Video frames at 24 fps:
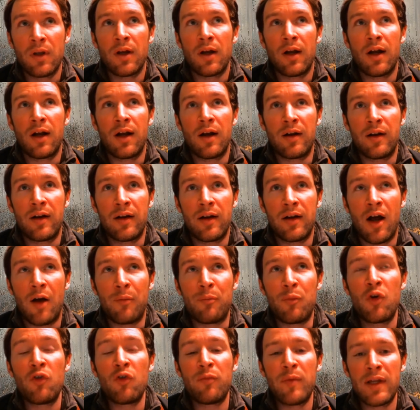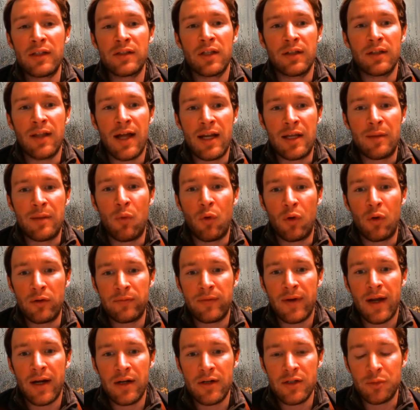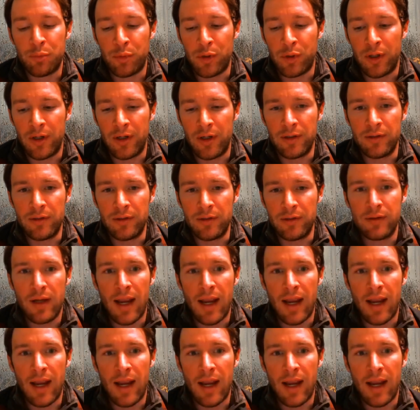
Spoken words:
a movement to letting more fires burn,